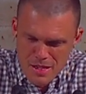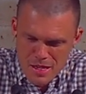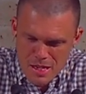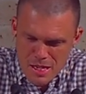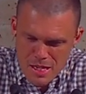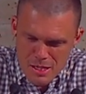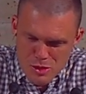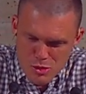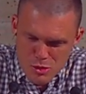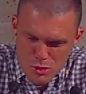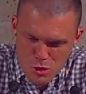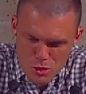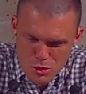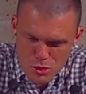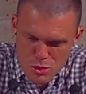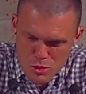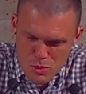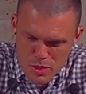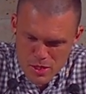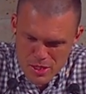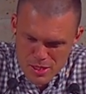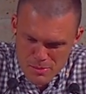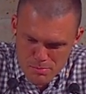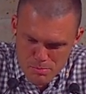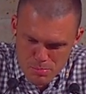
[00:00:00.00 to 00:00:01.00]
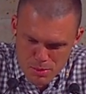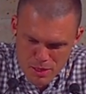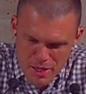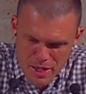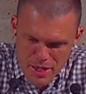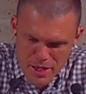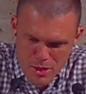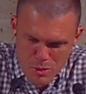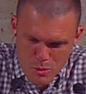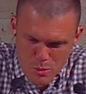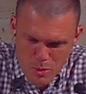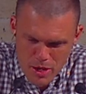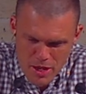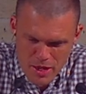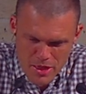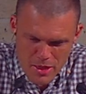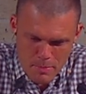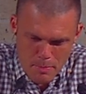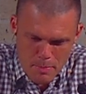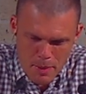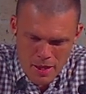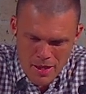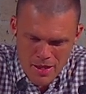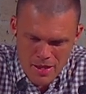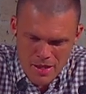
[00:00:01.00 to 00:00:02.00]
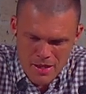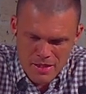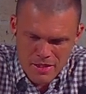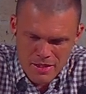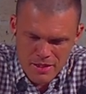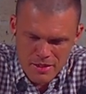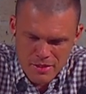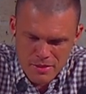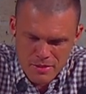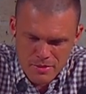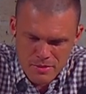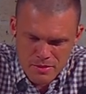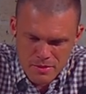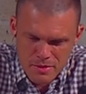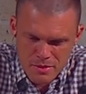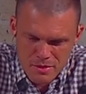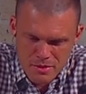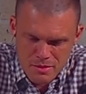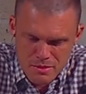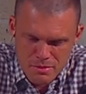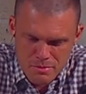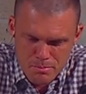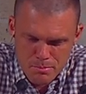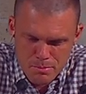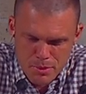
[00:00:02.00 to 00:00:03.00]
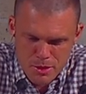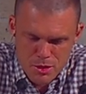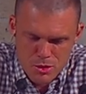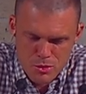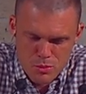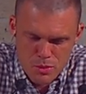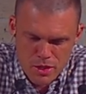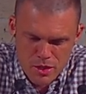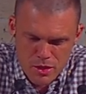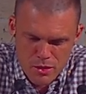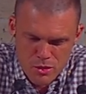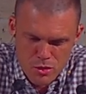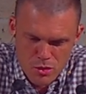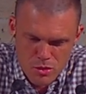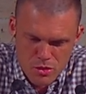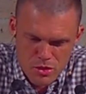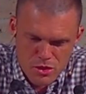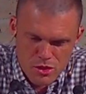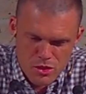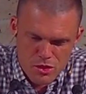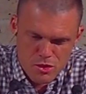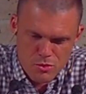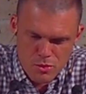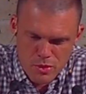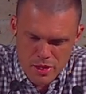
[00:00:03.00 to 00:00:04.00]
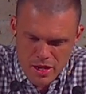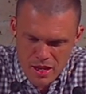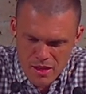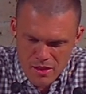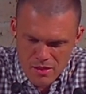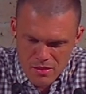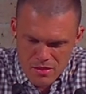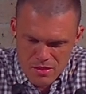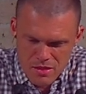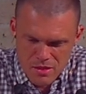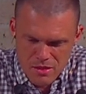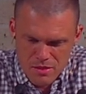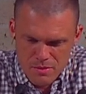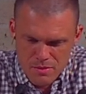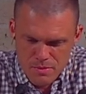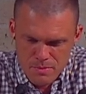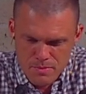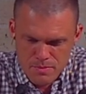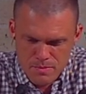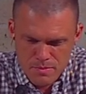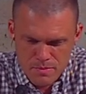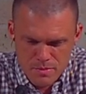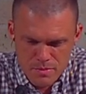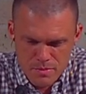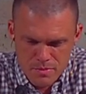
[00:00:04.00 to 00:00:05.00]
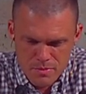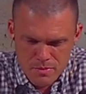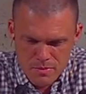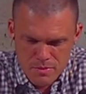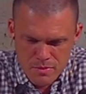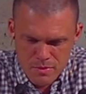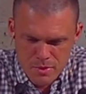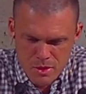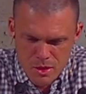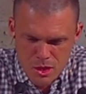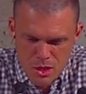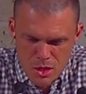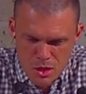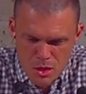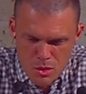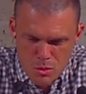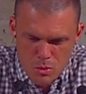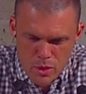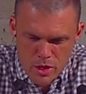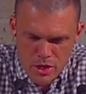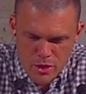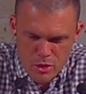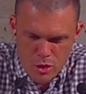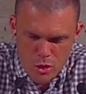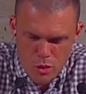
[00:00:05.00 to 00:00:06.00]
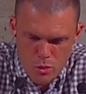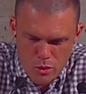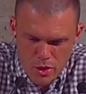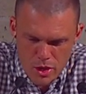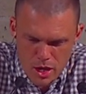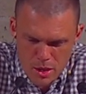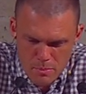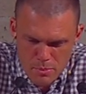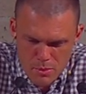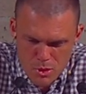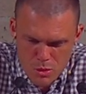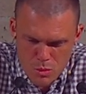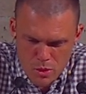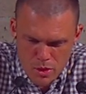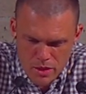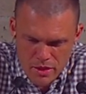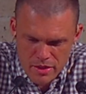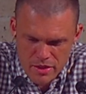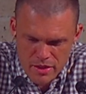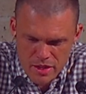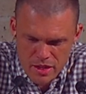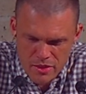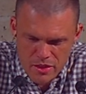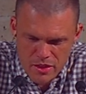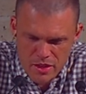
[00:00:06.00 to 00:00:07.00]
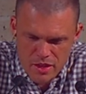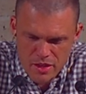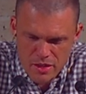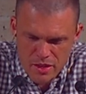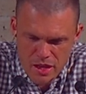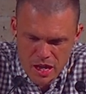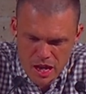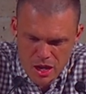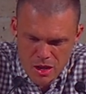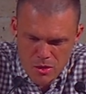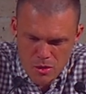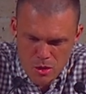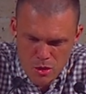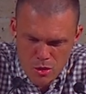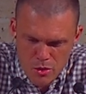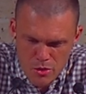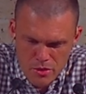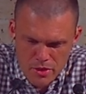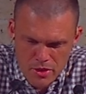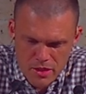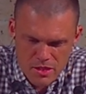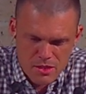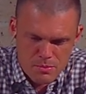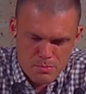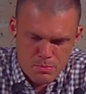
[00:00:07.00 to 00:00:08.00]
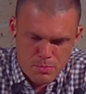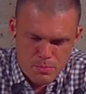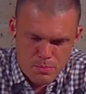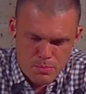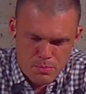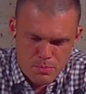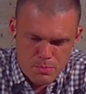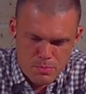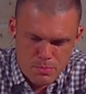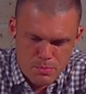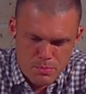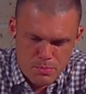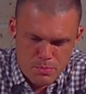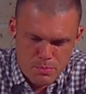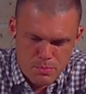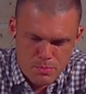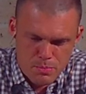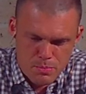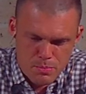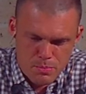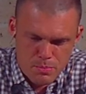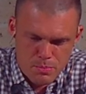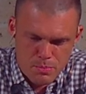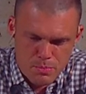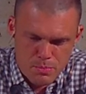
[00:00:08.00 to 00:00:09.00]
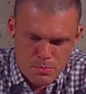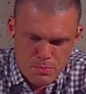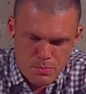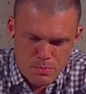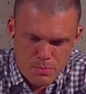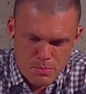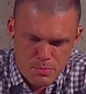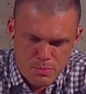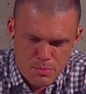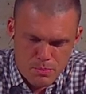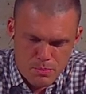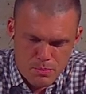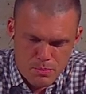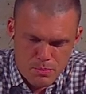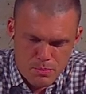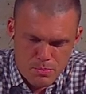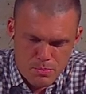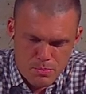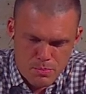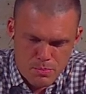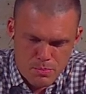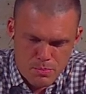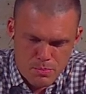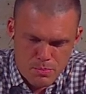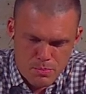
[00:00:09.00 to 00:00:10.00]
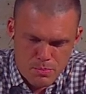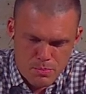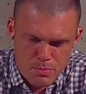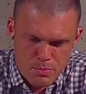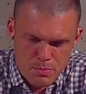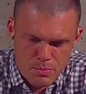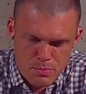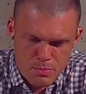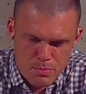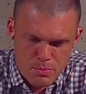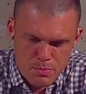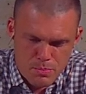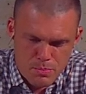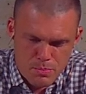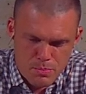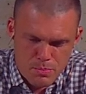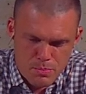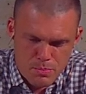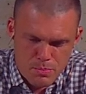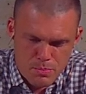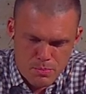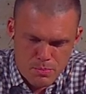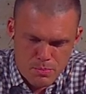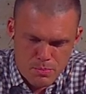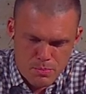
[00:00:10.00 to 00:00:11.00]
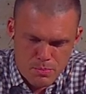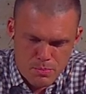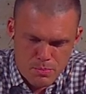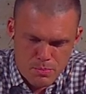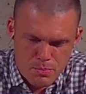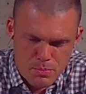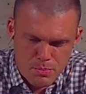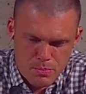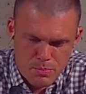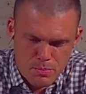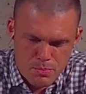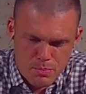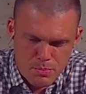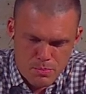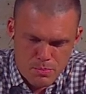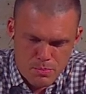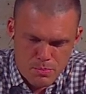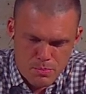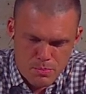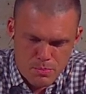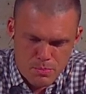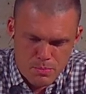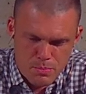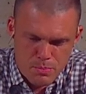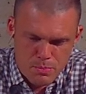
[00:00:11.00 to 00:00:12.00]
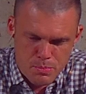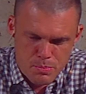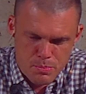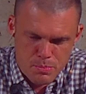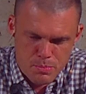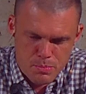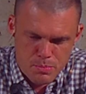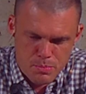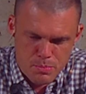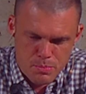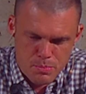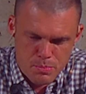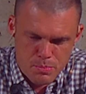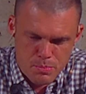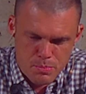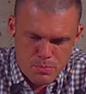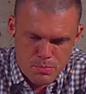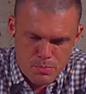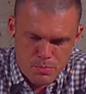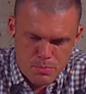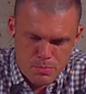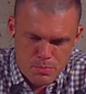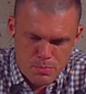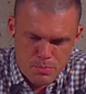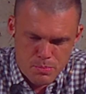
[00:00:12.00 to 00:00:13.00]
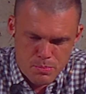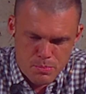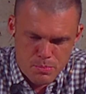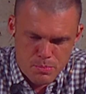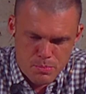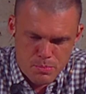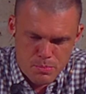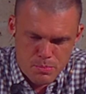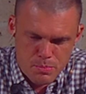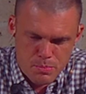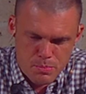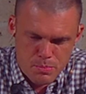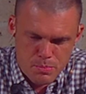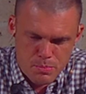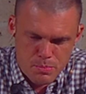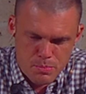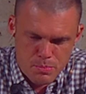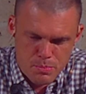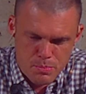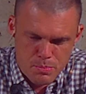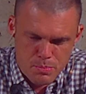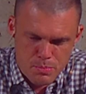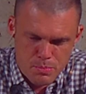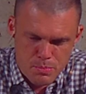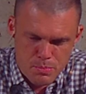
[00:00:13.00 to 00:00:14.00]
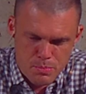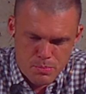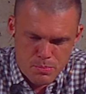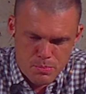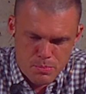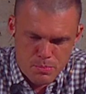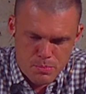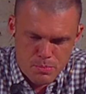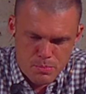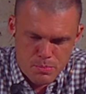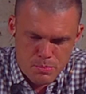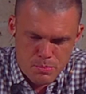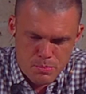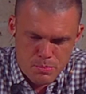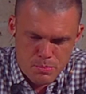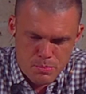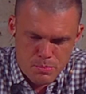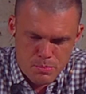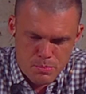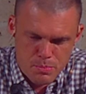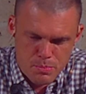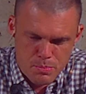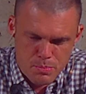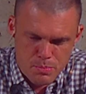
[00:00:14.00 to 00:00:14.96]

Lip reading: is not to explain away the pain, but to acknowledge its reality. We can hold up to one another our own experiences of divine grace within the continuing reality of suffering that marks our daily lives.